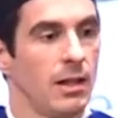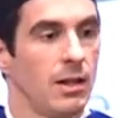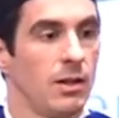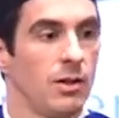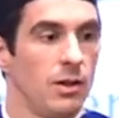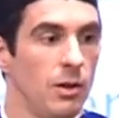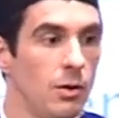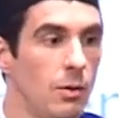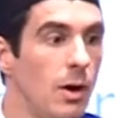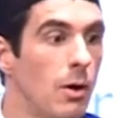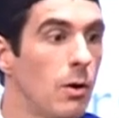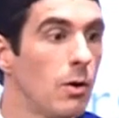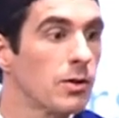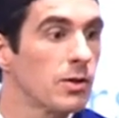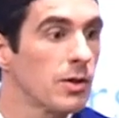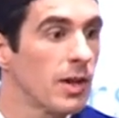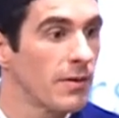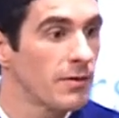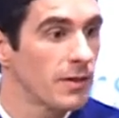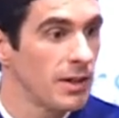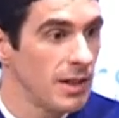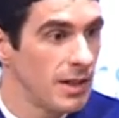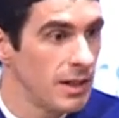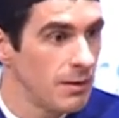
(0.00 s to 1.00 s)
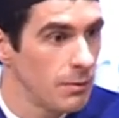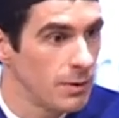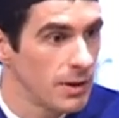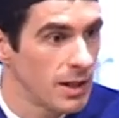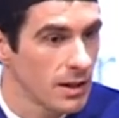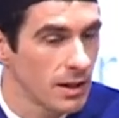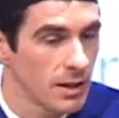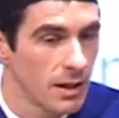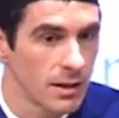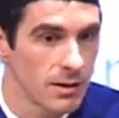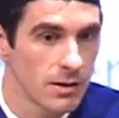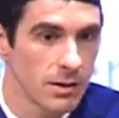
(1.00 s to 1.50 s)
you also have to live with
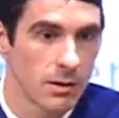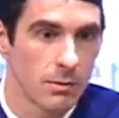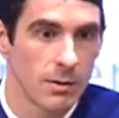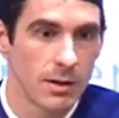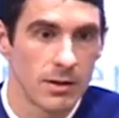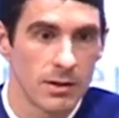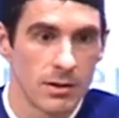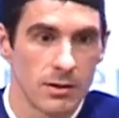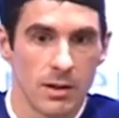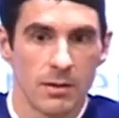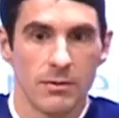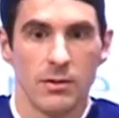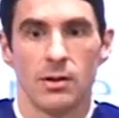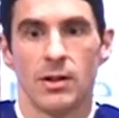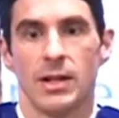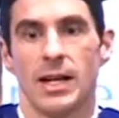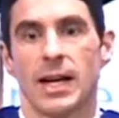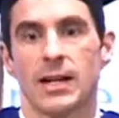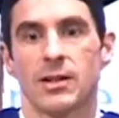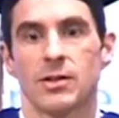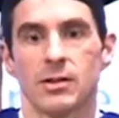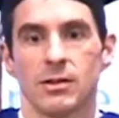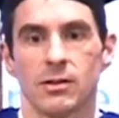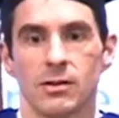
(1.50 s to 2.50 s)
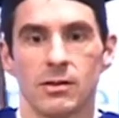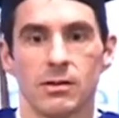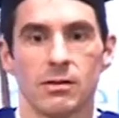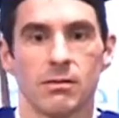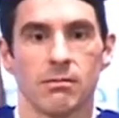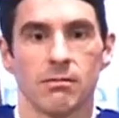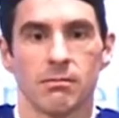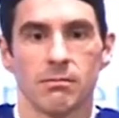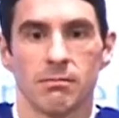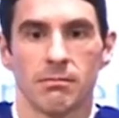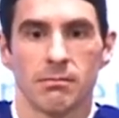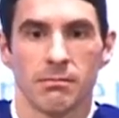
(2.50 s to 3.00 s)
the consequences of your actions.
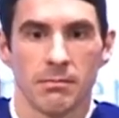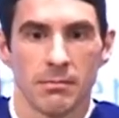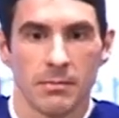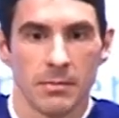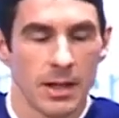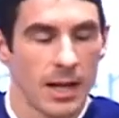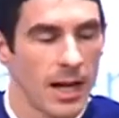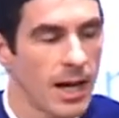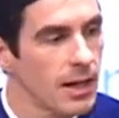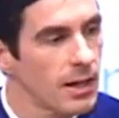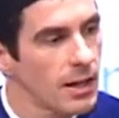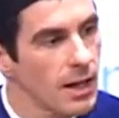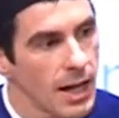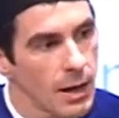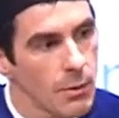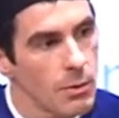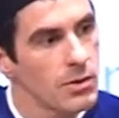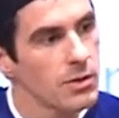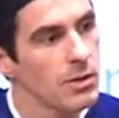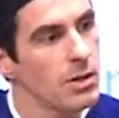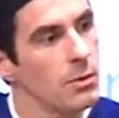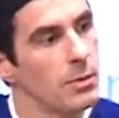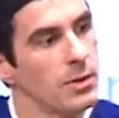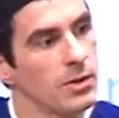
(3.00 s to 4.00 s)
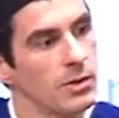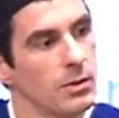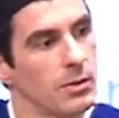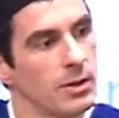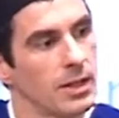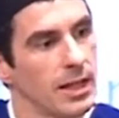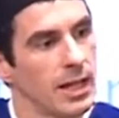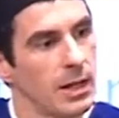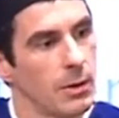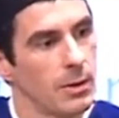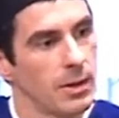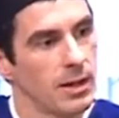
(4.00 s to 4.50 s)
And I was always
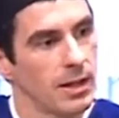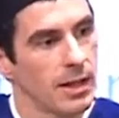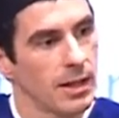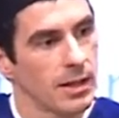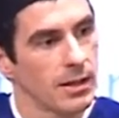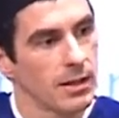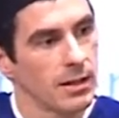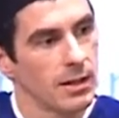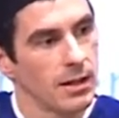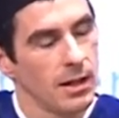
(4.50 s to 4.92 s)
okay with that.